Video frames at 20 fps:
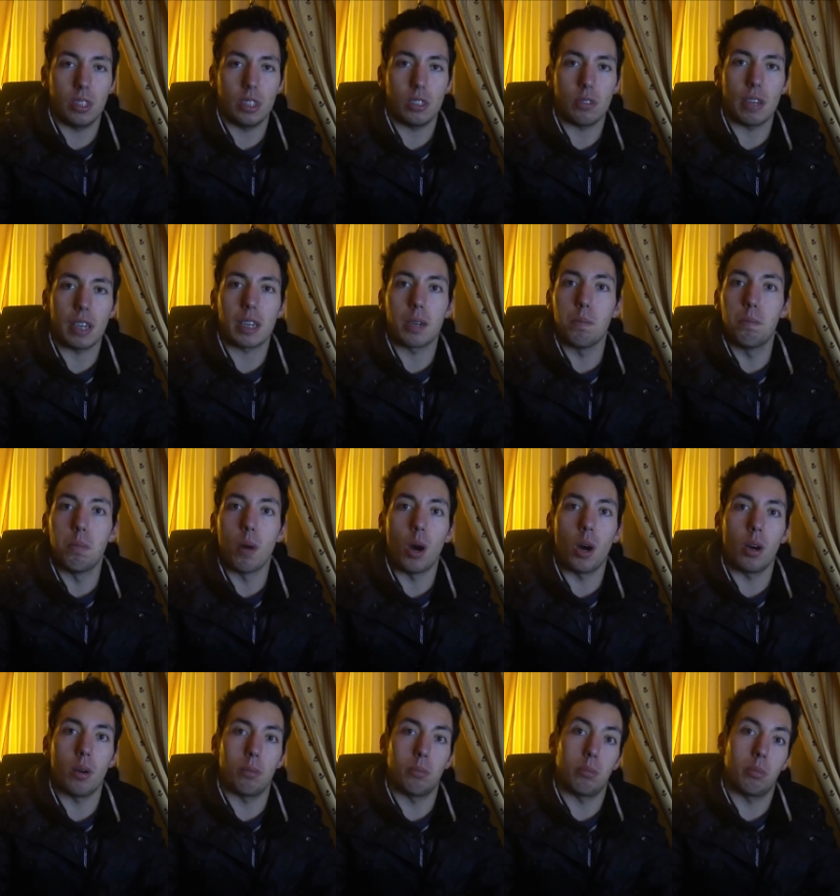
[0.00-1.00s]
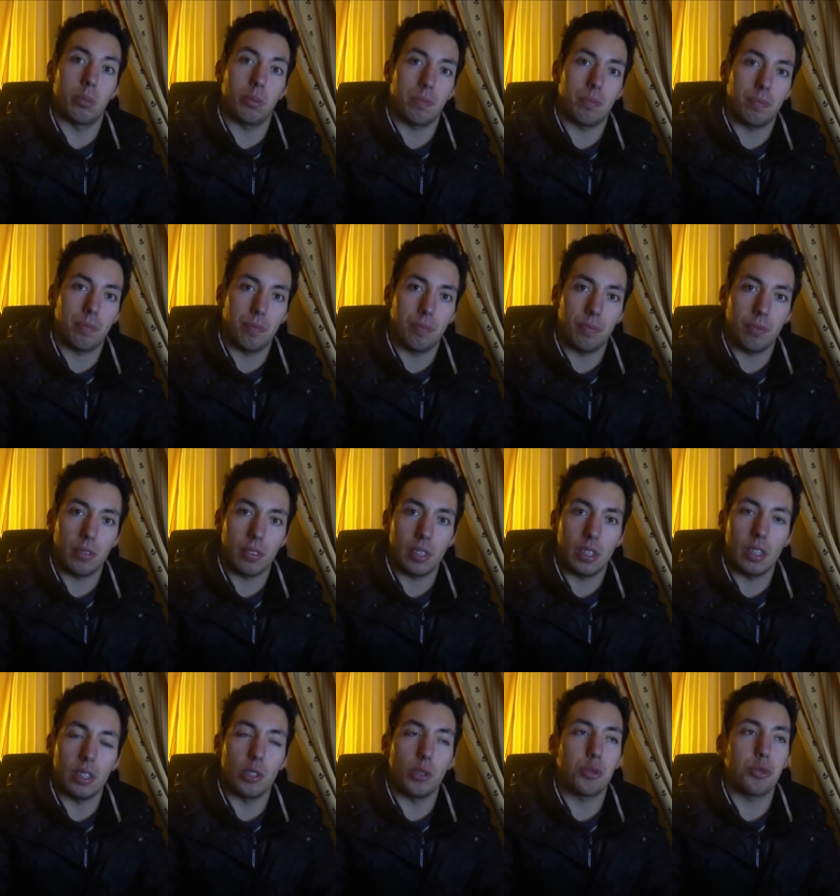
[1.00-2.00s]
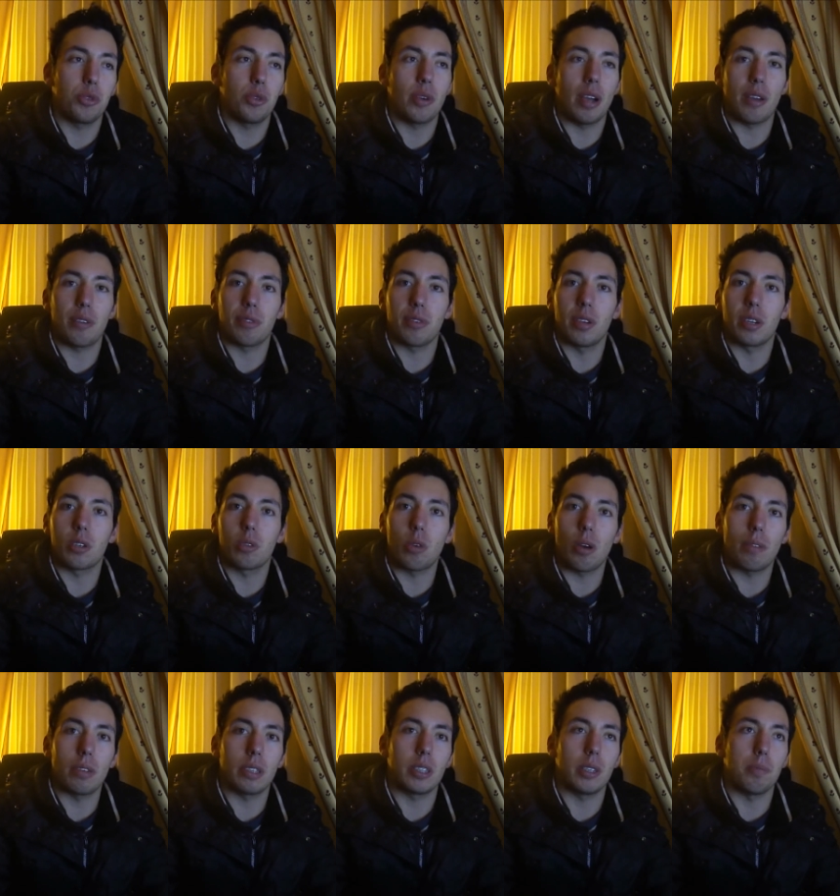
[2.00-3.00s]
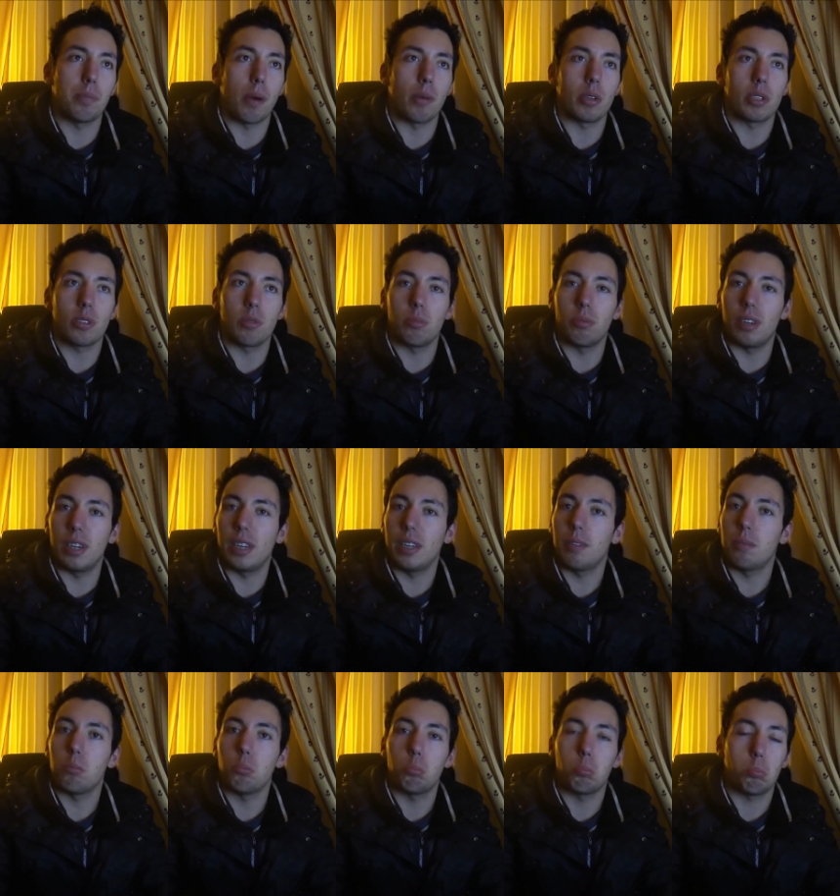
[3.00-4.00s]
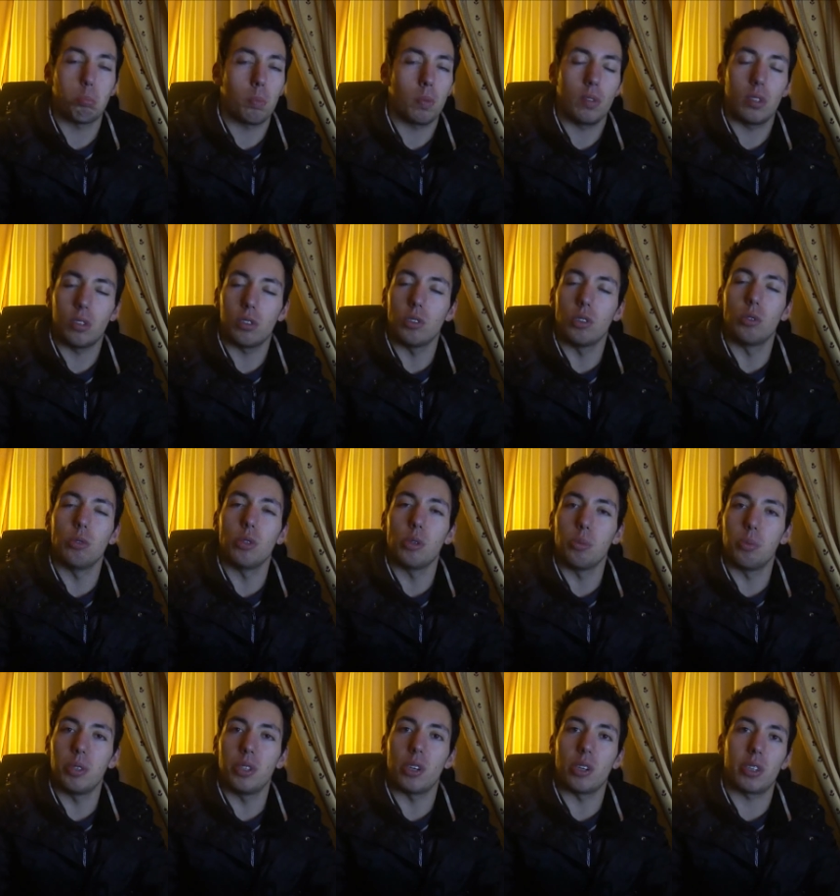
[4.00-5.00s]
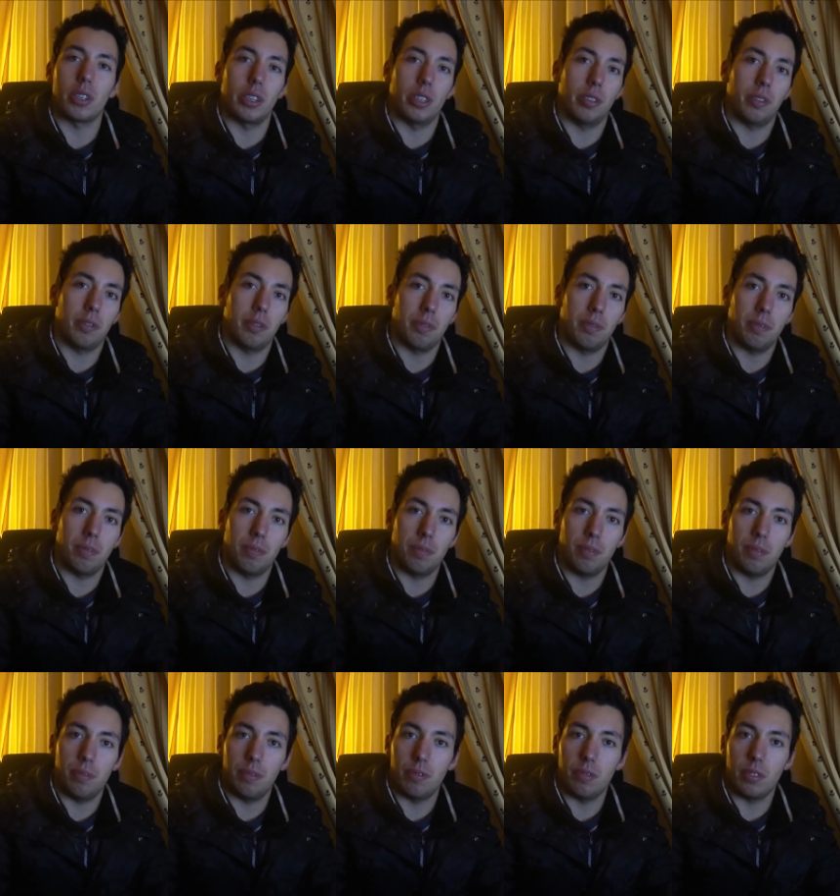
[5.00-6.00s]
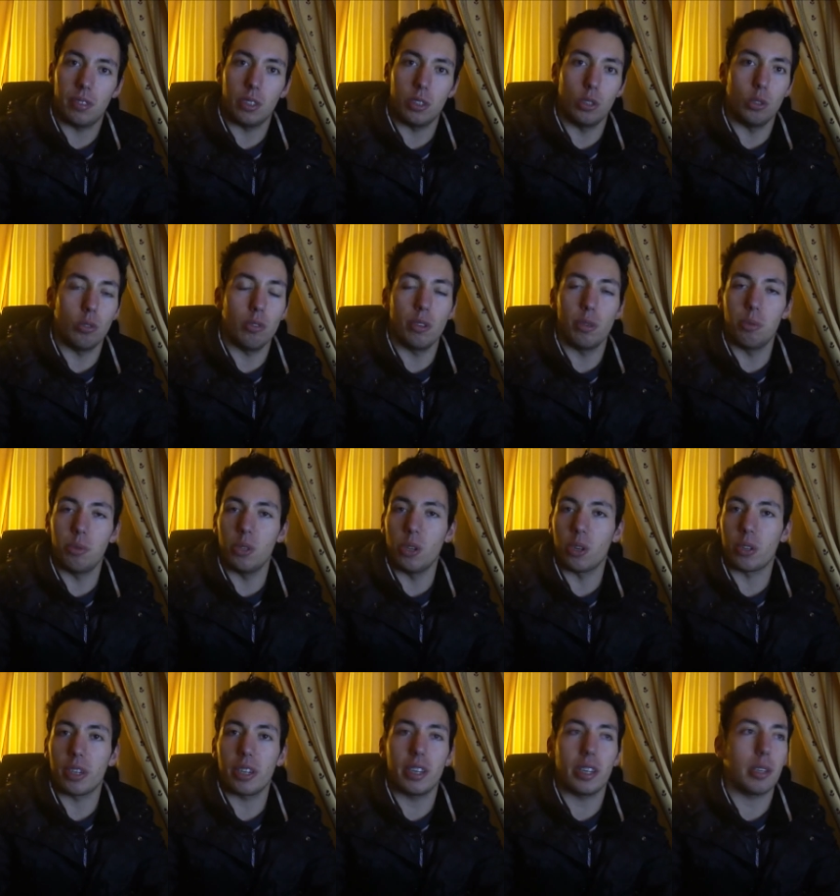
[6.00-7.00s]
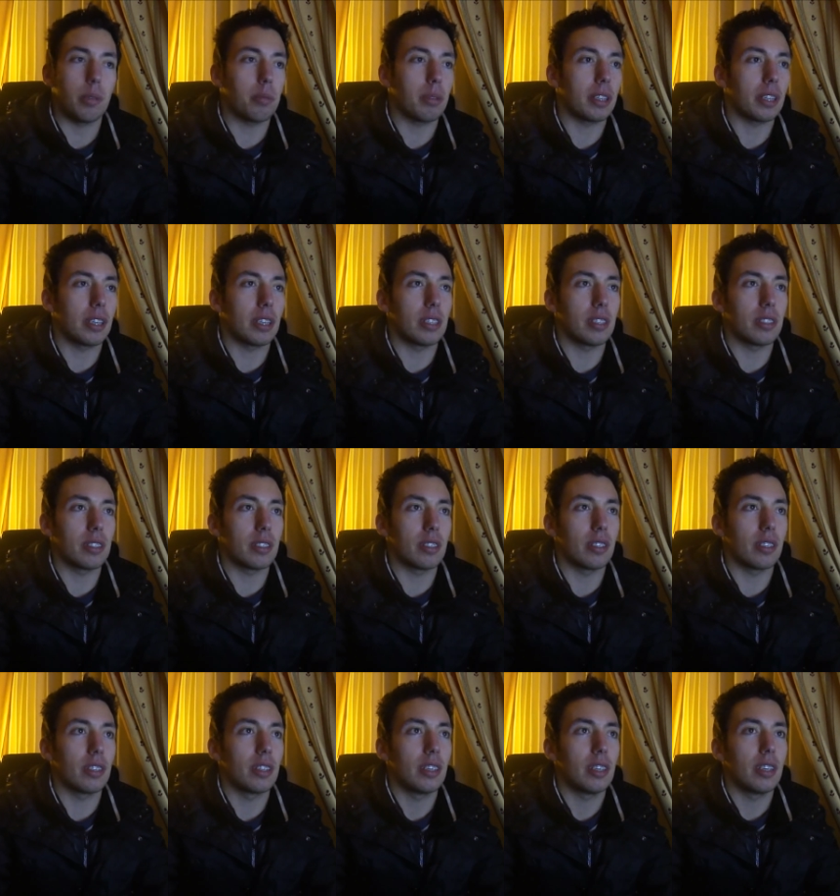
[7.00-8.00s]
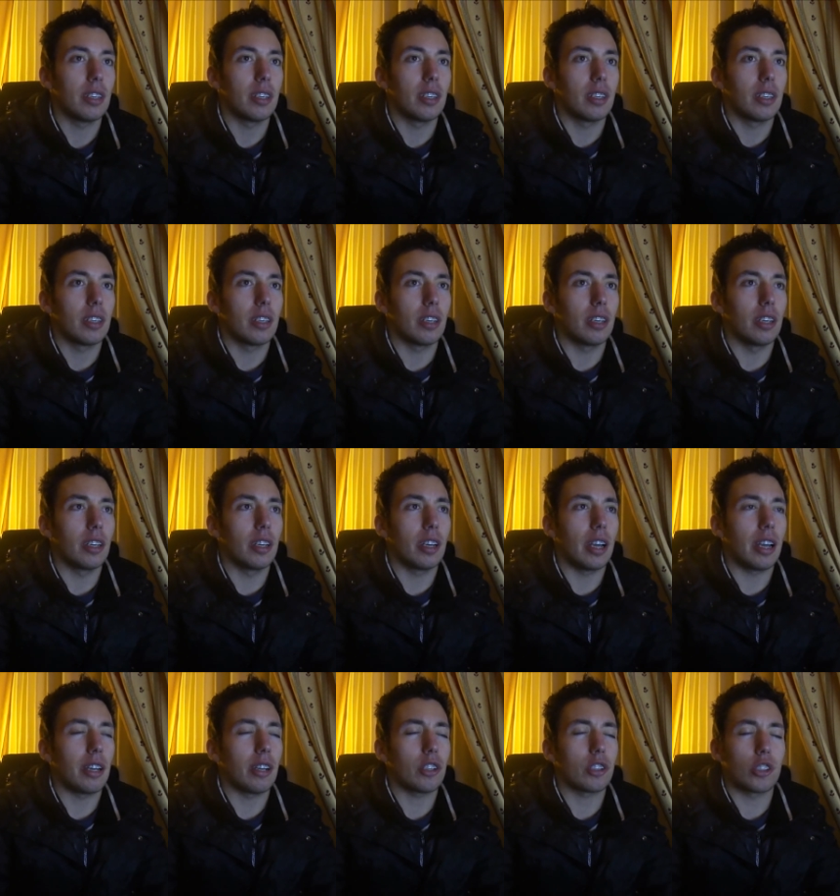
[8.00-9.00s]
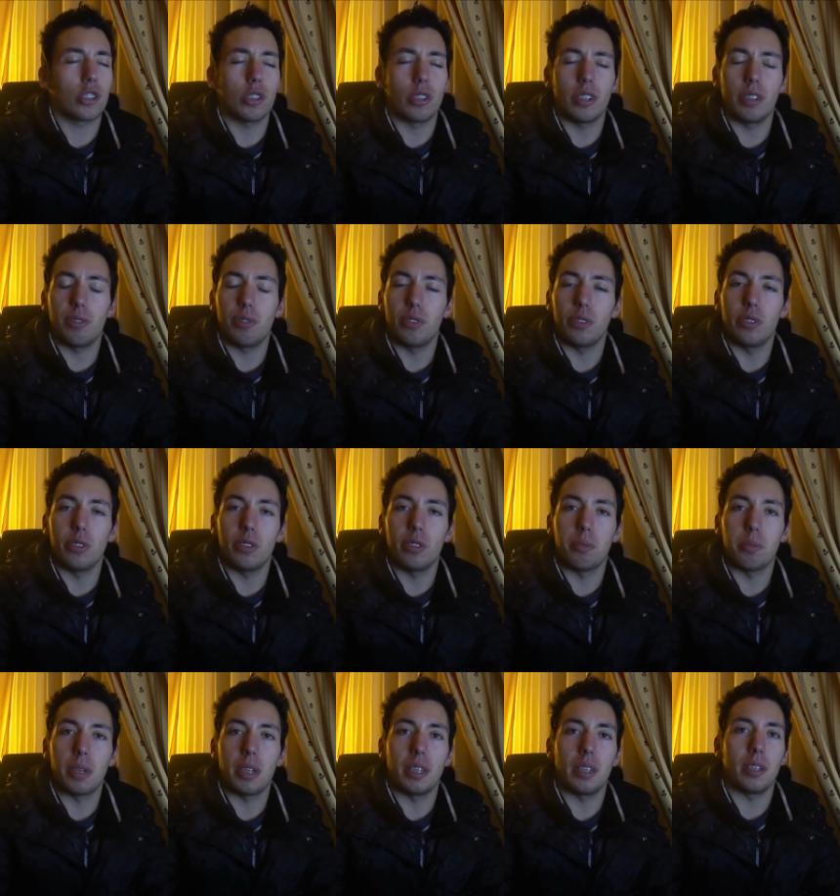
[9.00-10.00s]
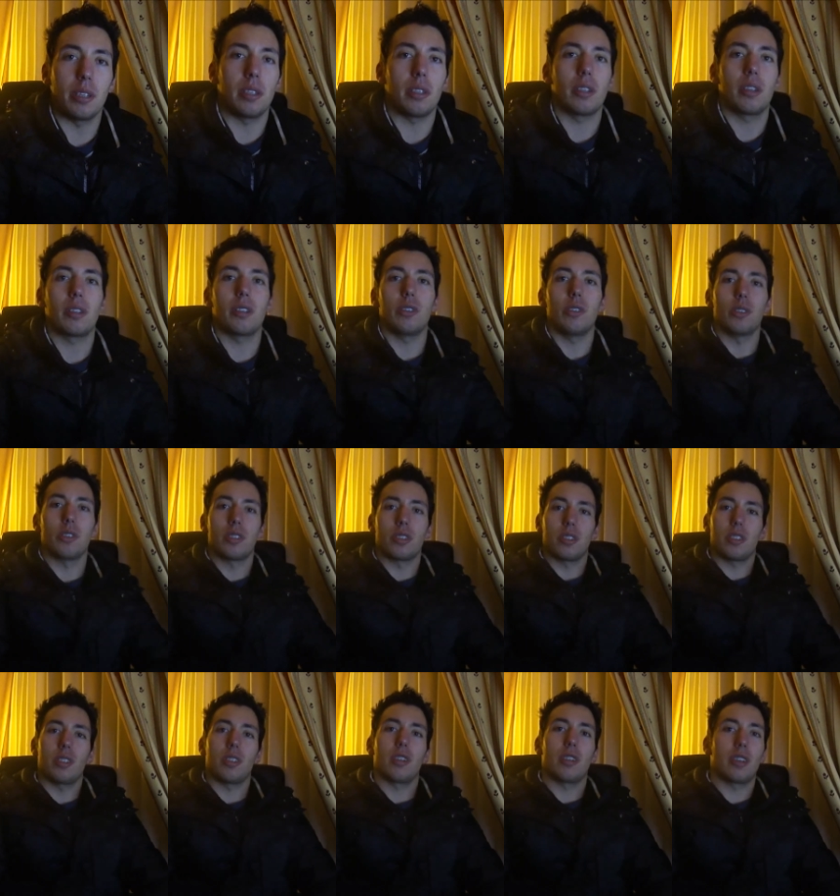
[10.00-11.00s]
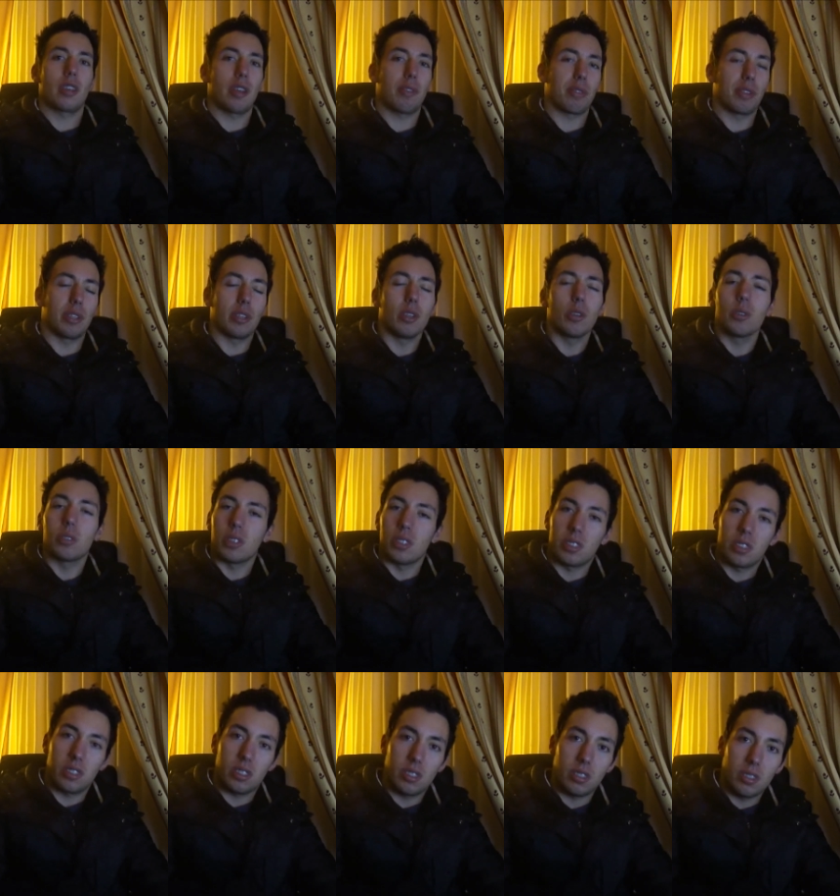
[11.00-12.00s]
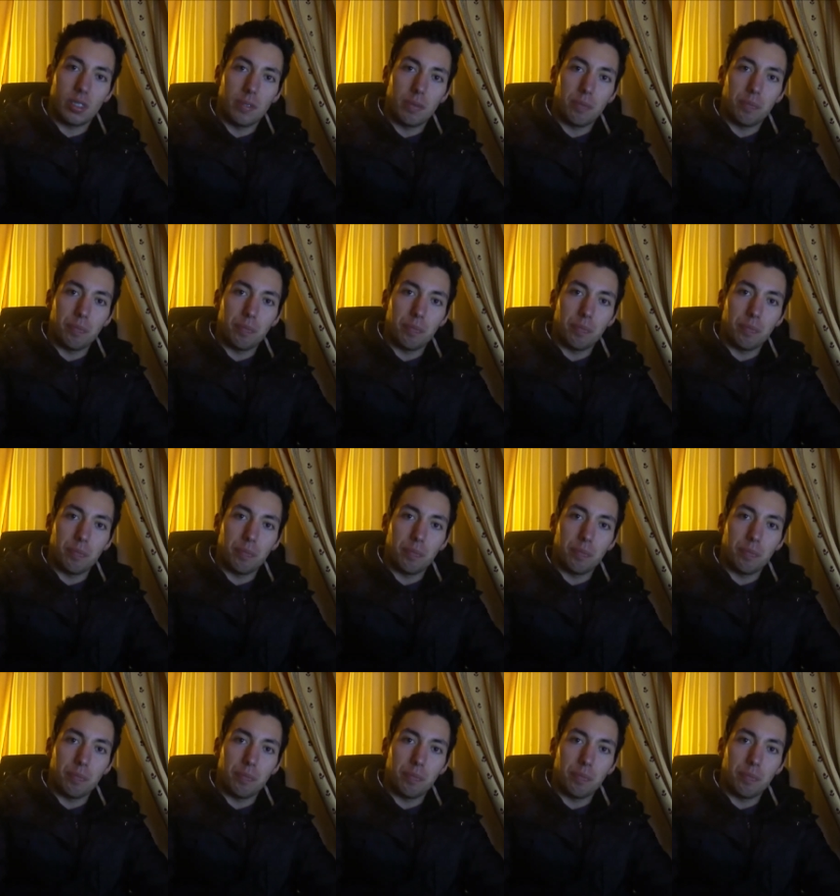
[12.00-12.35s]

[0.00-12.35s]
It's like a bomb. And if you have a quality power supply, you will be okay you will be okay because uh, uh, I'm not sure if you, many users here haven't noticed.